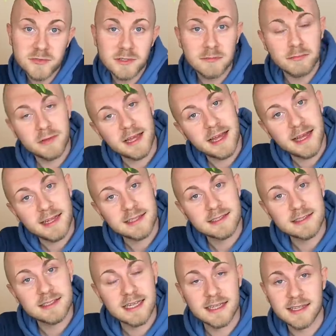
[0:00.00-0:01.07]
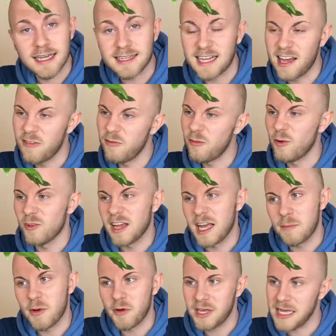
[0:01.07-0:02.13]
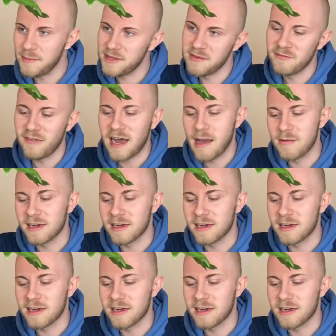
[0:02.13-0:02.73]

with plants and like that full like bohemian vibe.